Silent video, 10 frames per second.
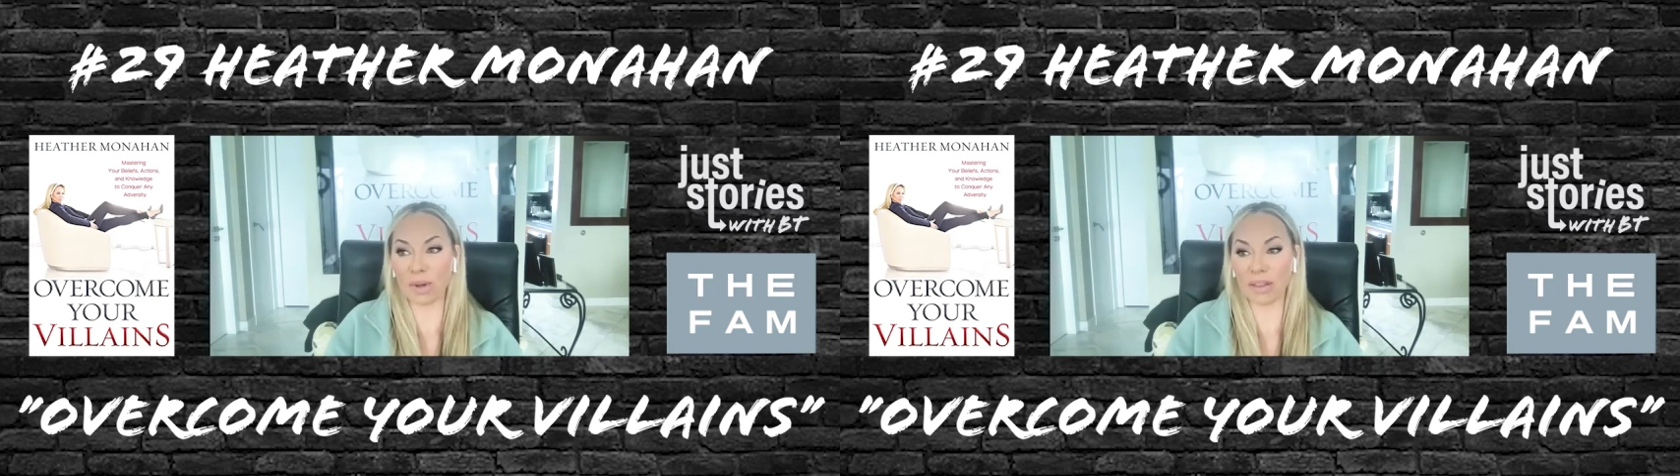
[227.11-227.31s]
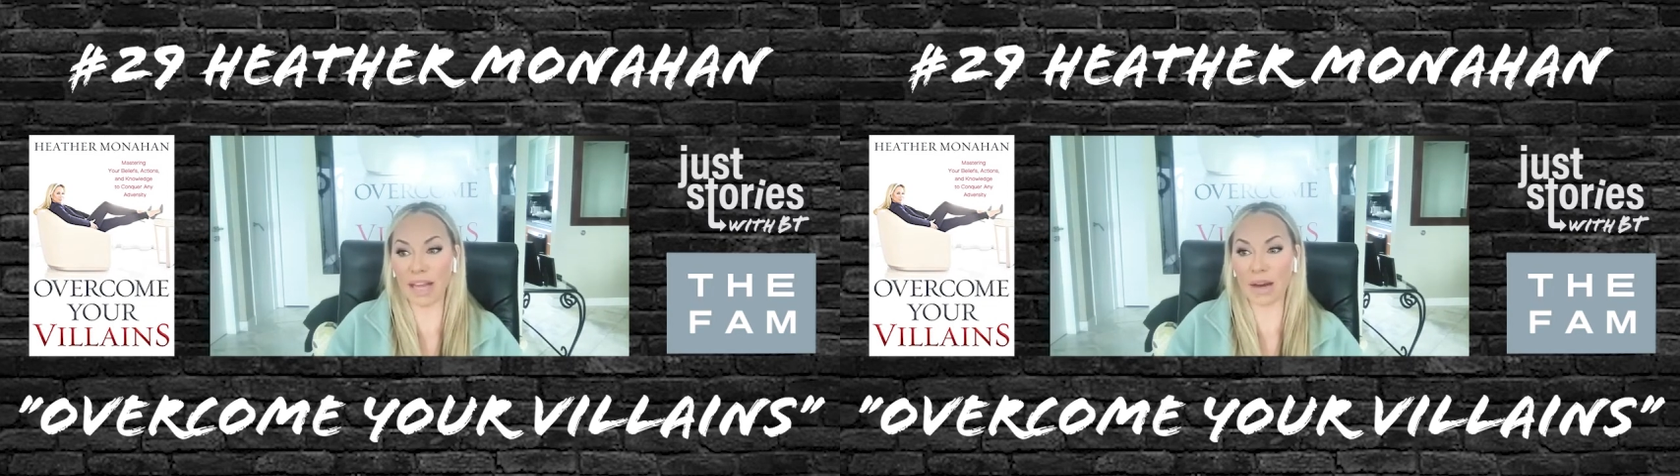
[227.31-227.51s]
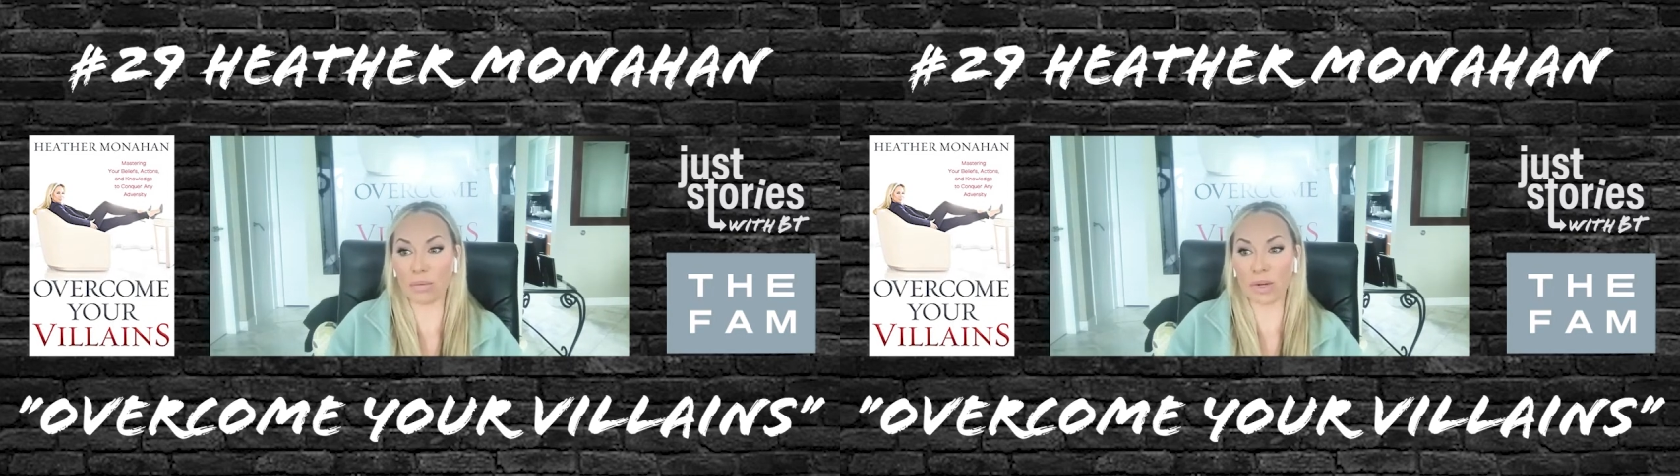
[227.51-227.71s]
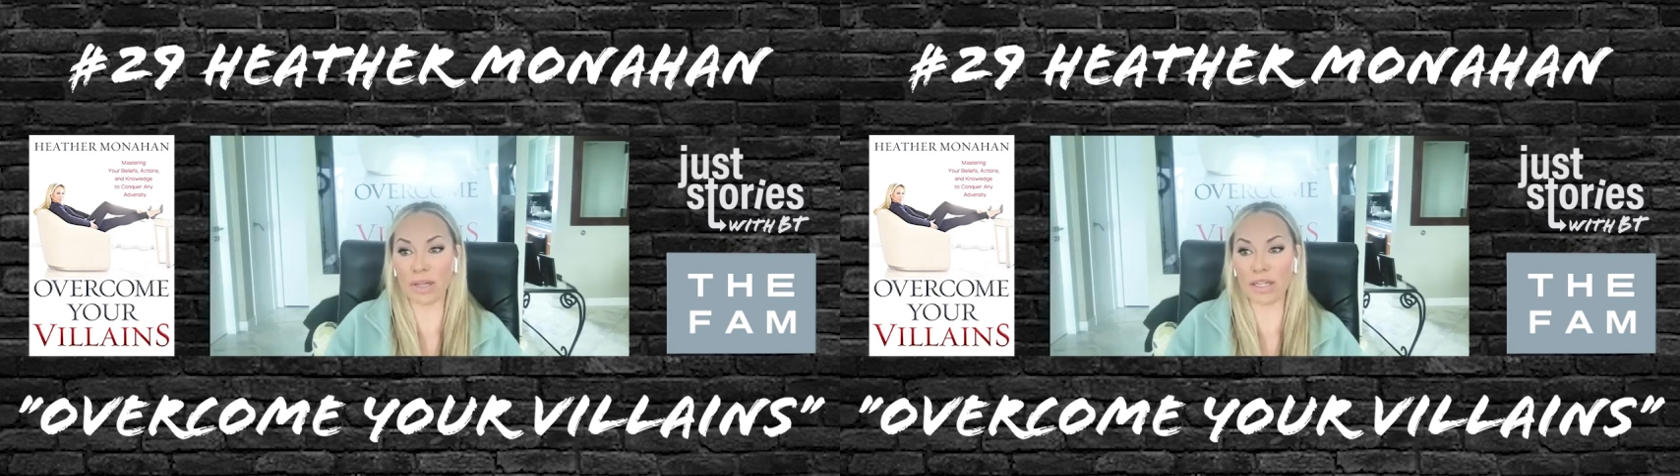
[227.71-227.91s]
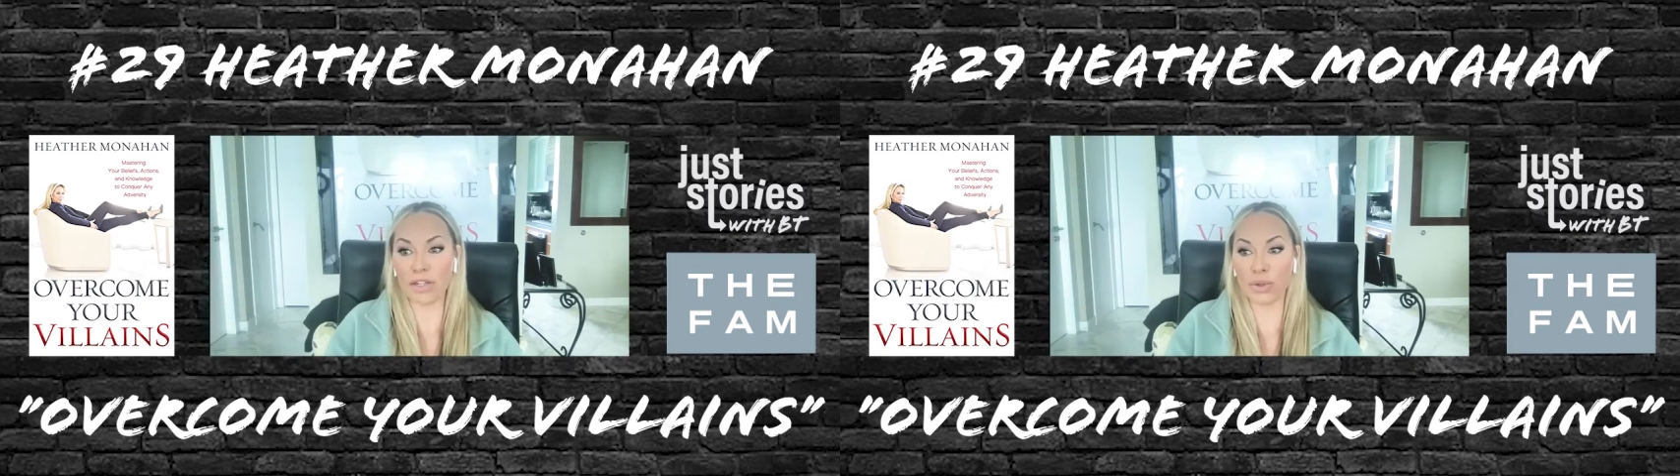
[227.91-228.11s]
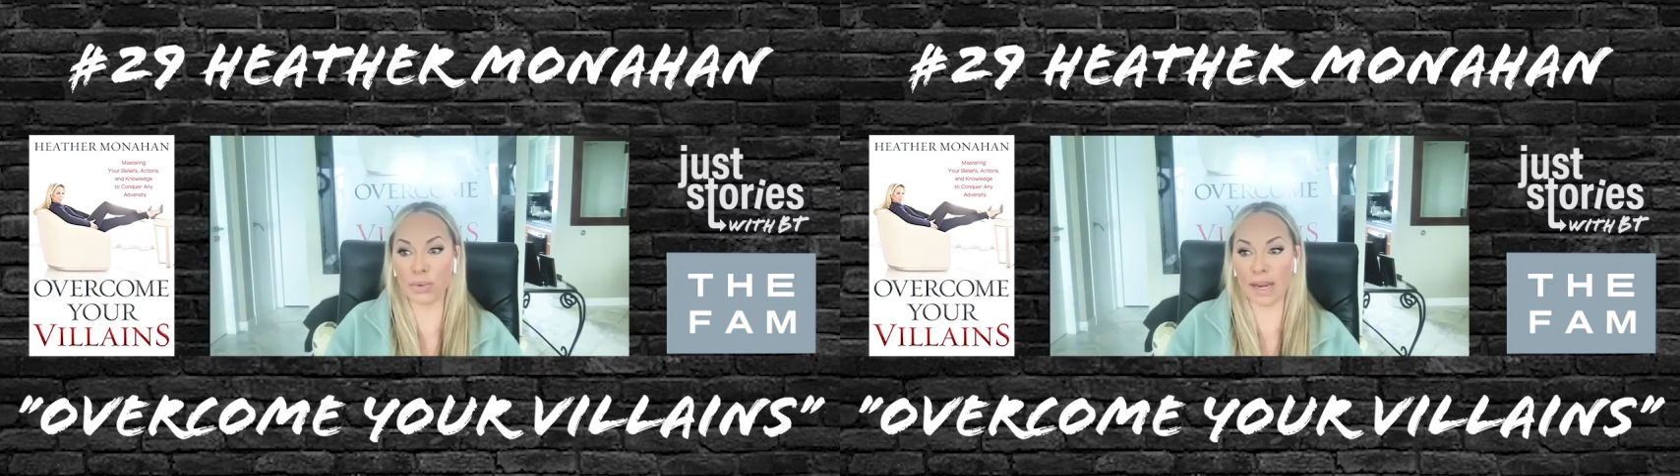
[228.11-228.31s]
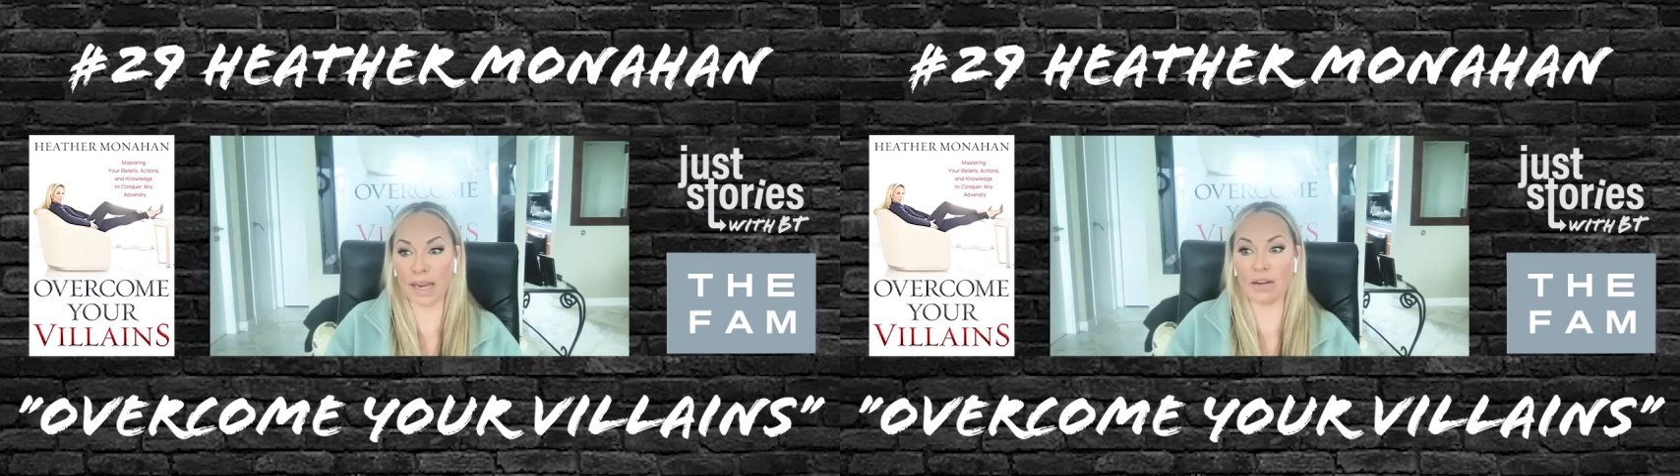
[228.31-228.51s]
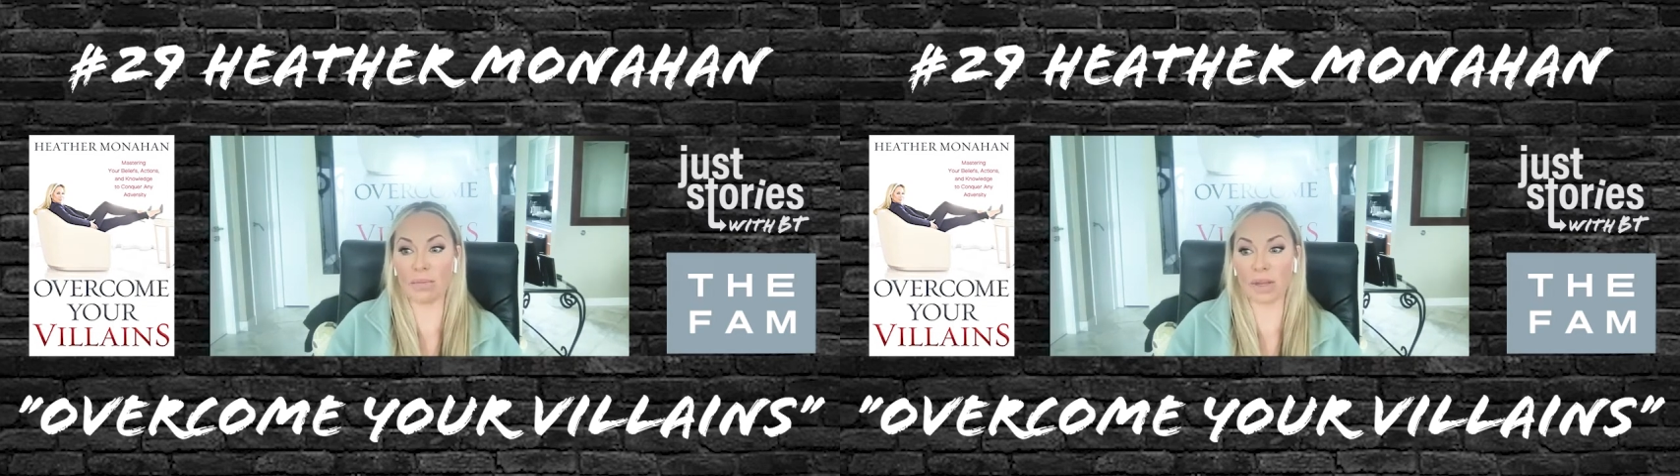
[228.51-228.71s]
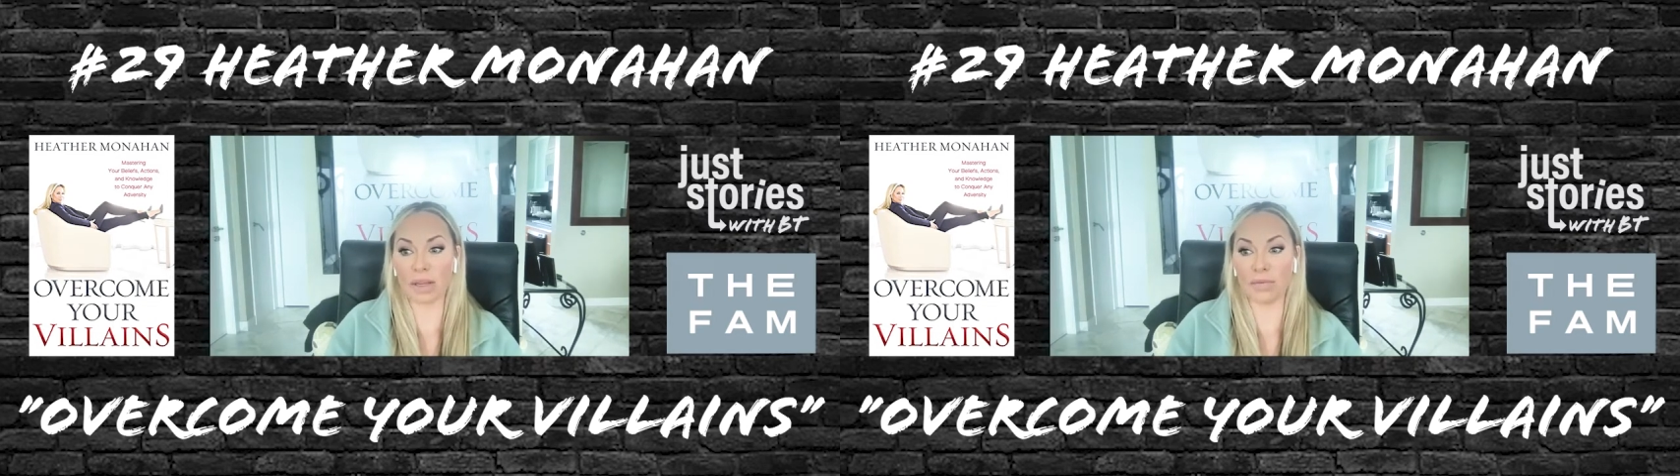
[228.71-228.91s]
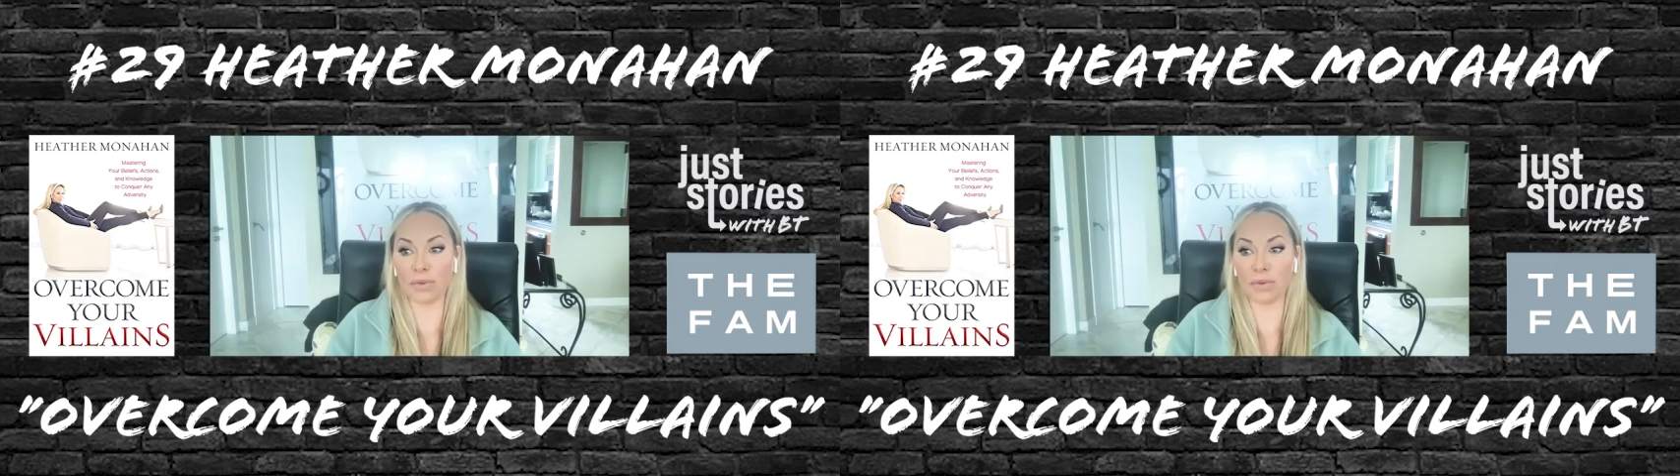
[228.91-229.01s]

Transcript: but that really trained me